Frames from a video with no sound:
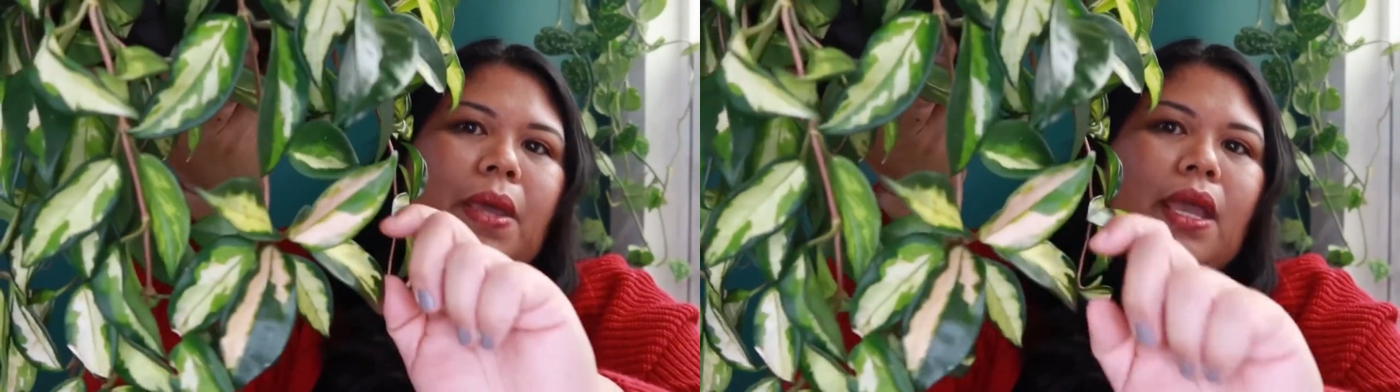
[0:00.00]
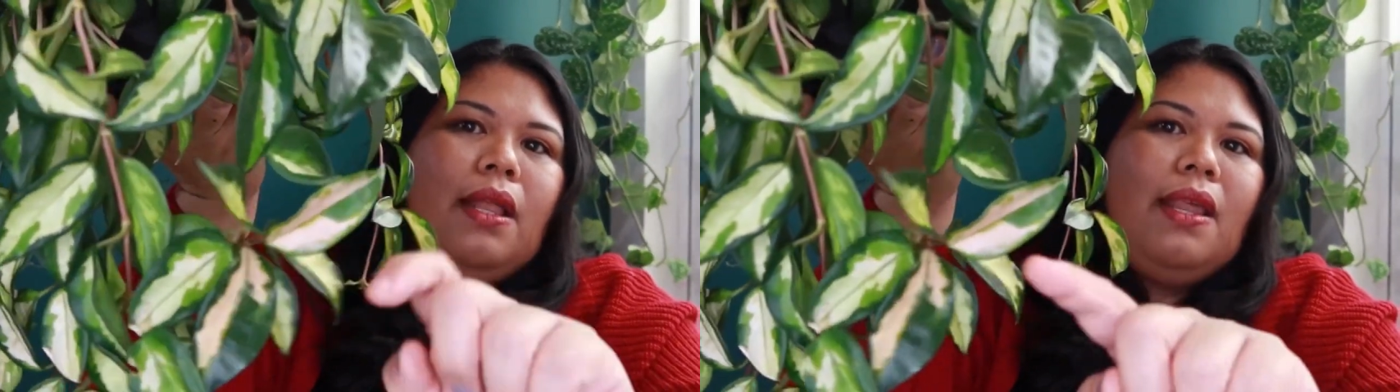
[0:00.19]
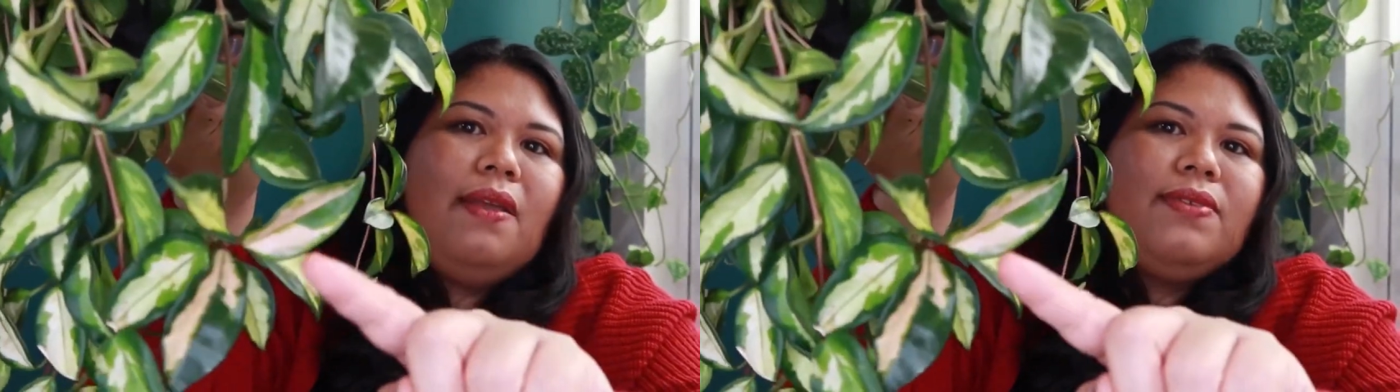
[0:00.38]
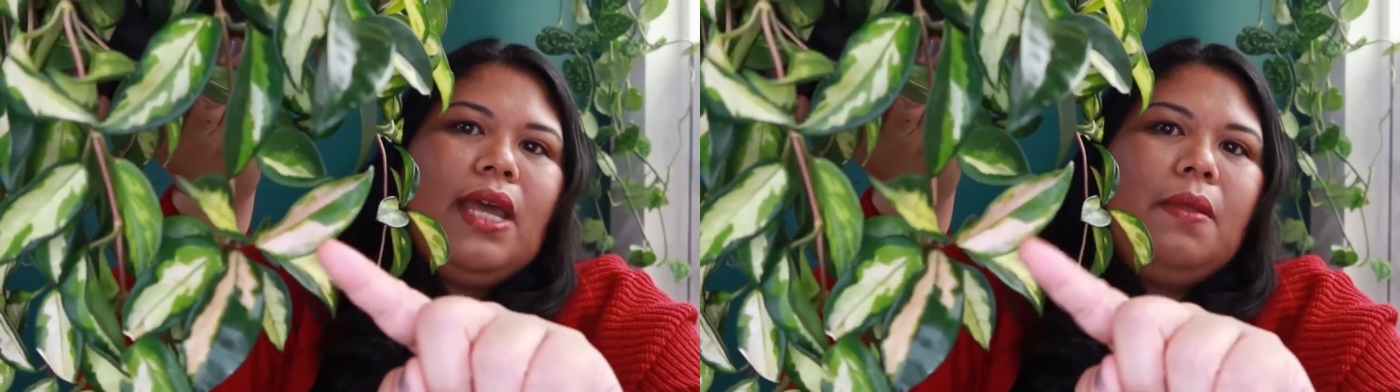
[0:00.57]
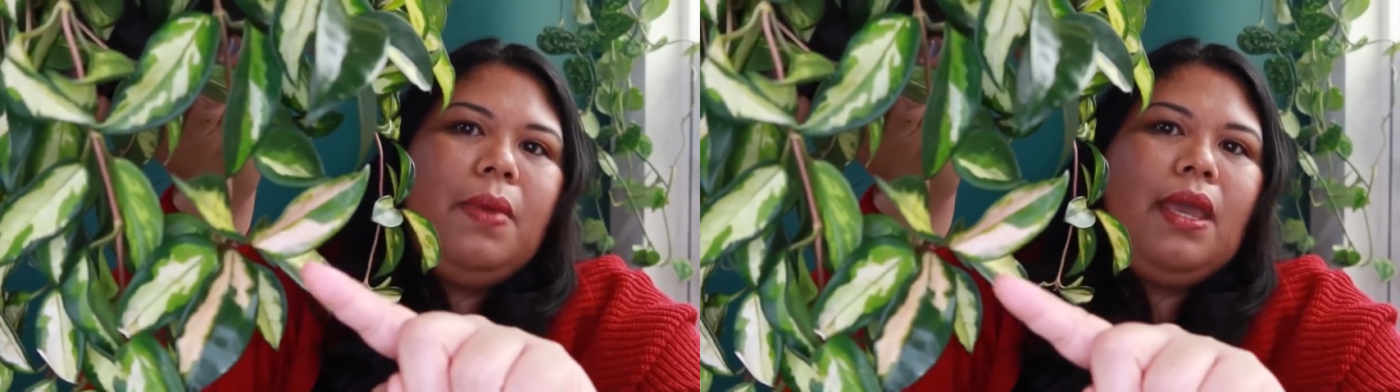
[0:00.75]
pink
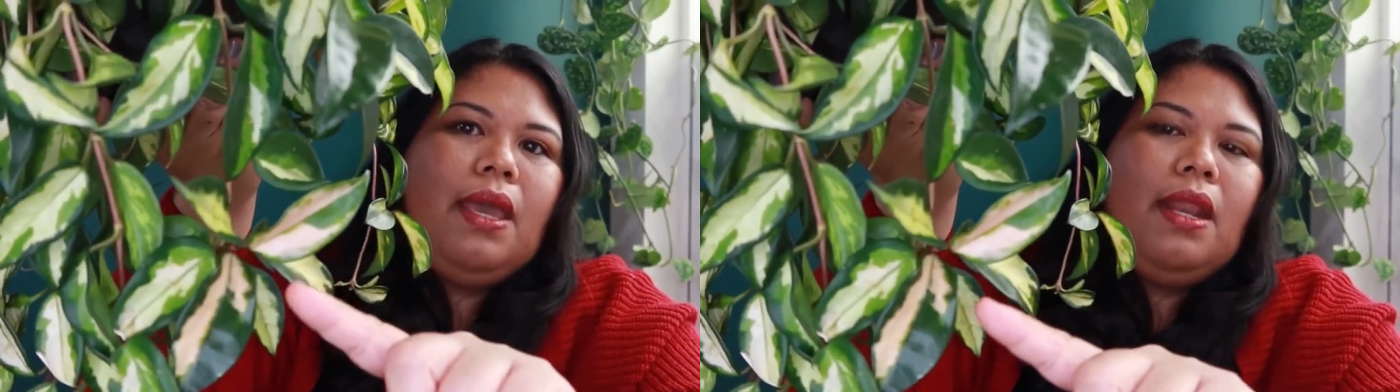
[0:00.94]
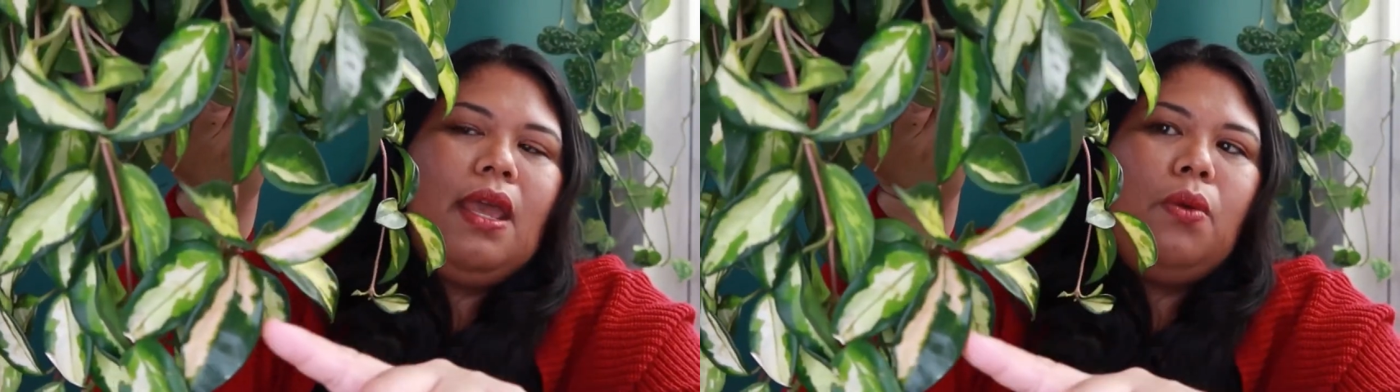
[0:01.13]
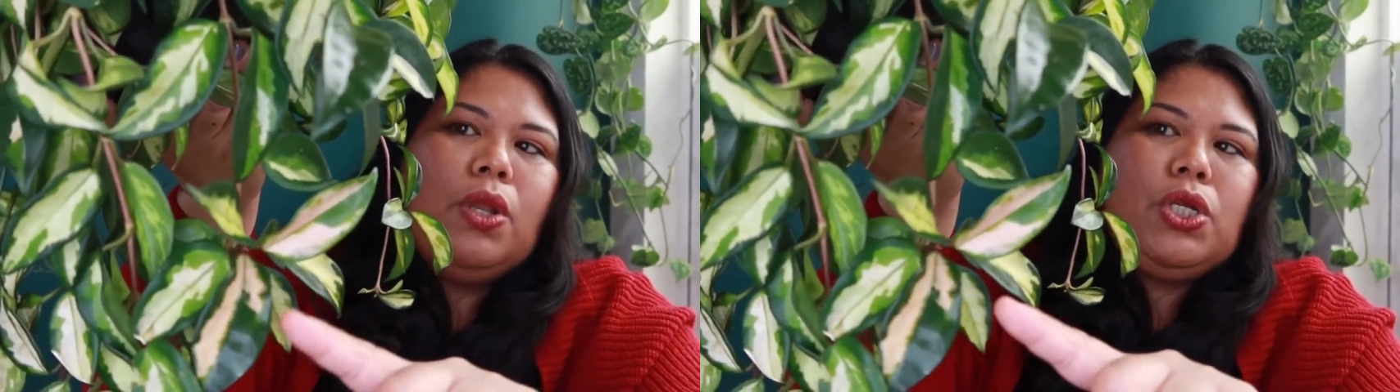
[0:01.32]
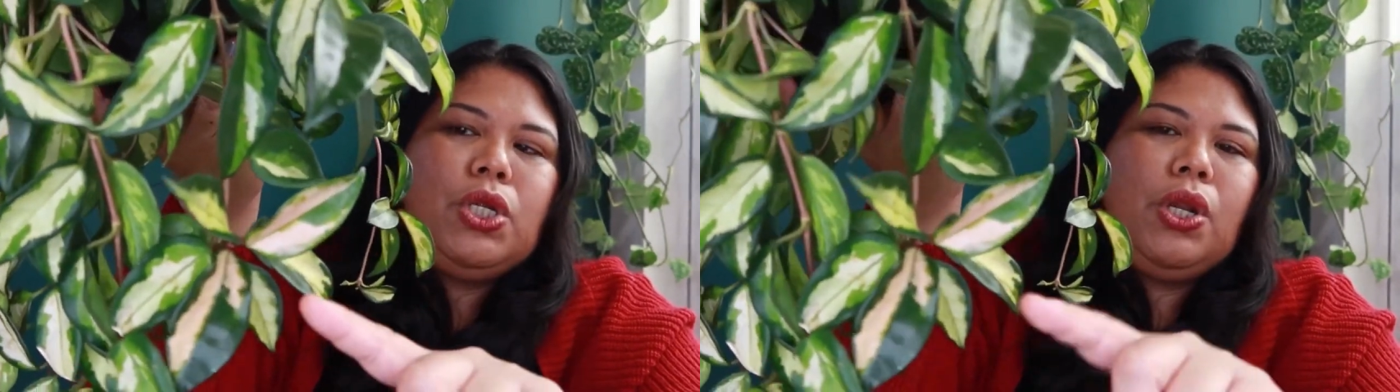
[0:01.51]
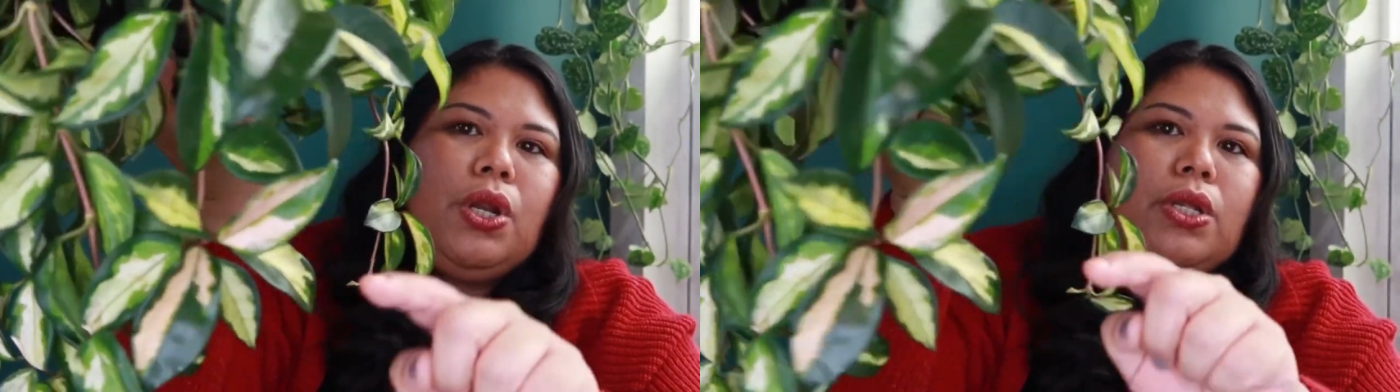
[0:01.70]
leaves at the beginning
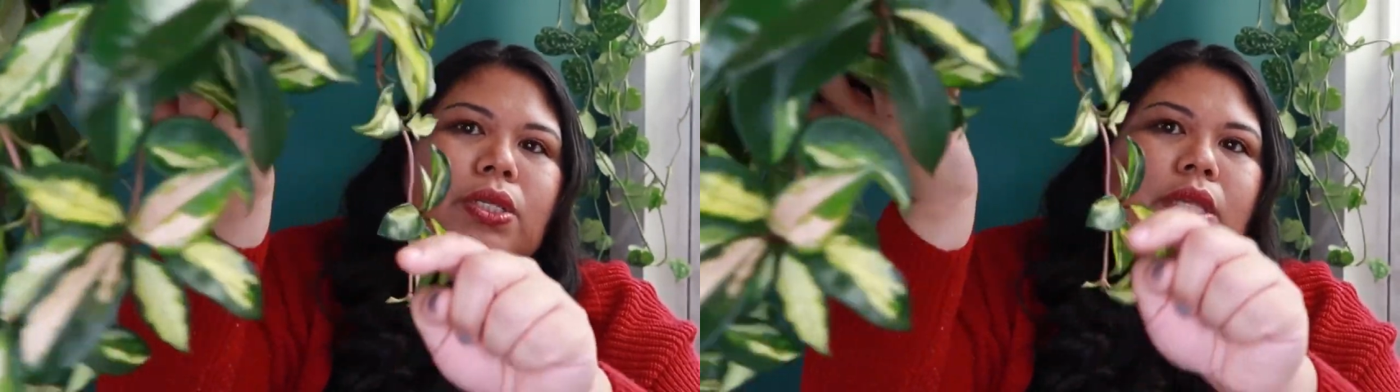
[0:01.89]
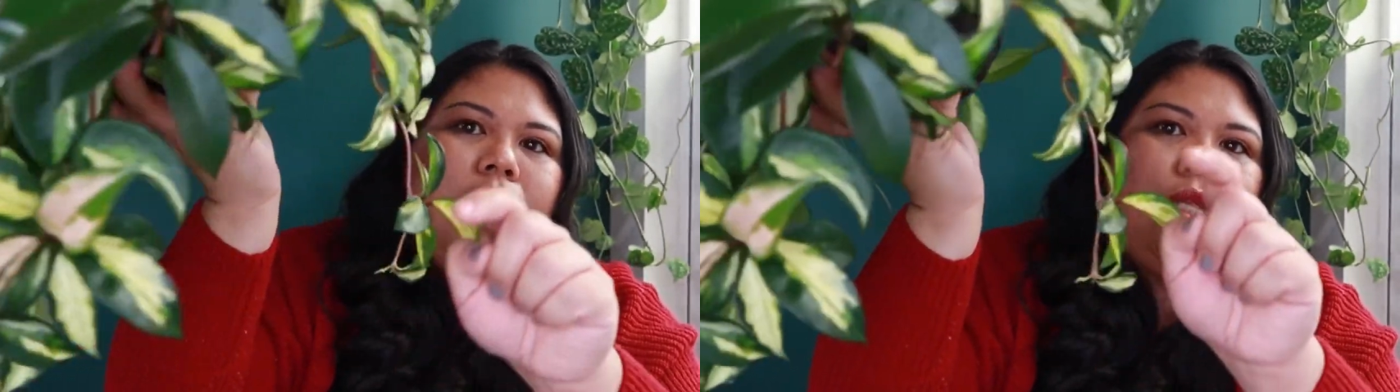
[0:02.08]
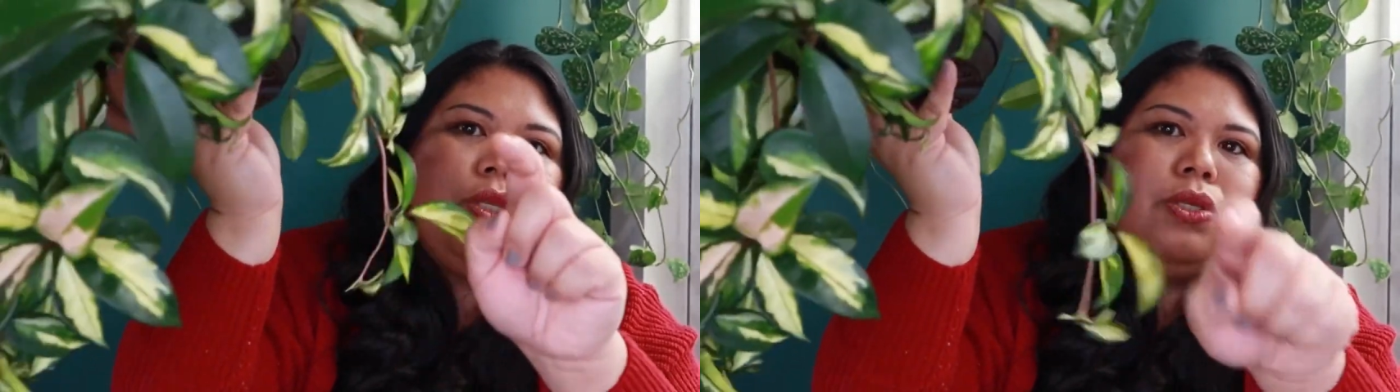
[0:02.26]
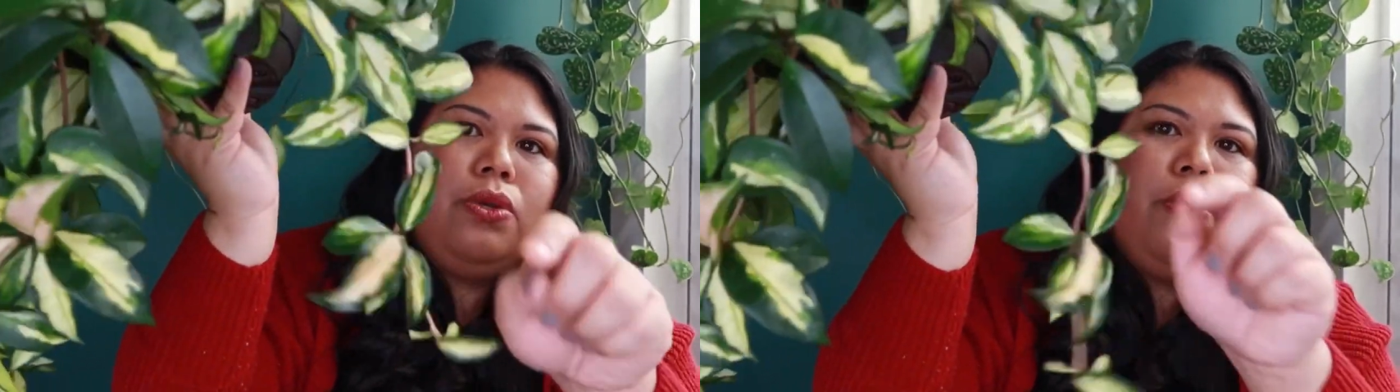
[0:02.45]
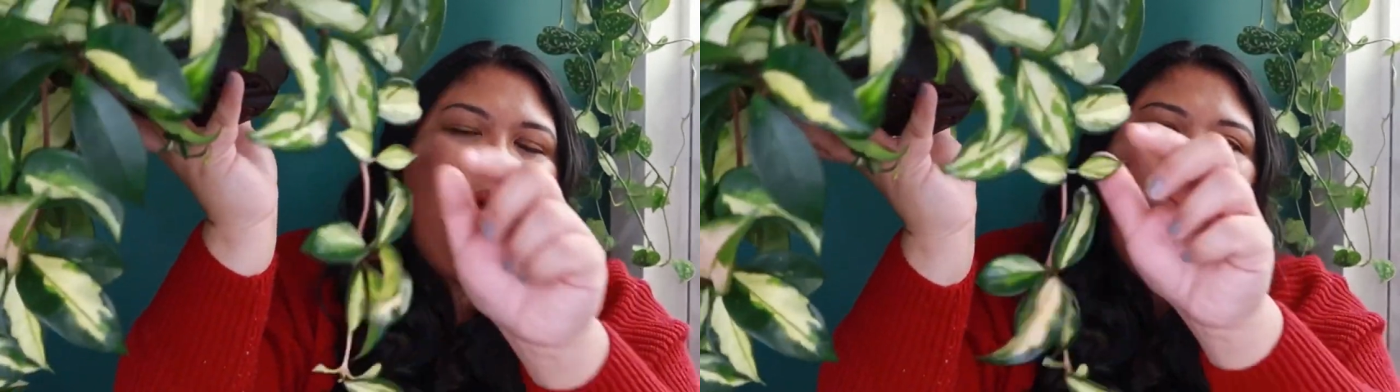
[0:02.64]
which turns
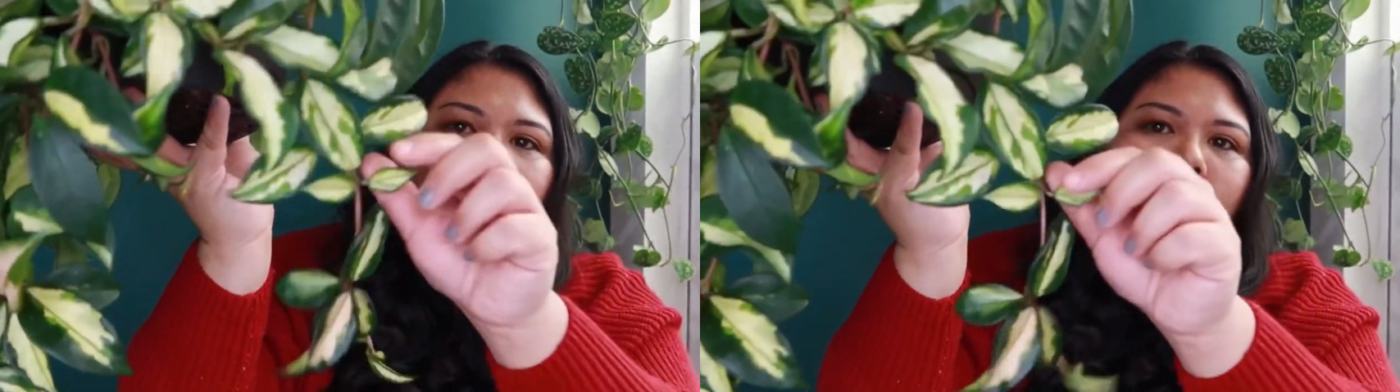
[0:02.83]
into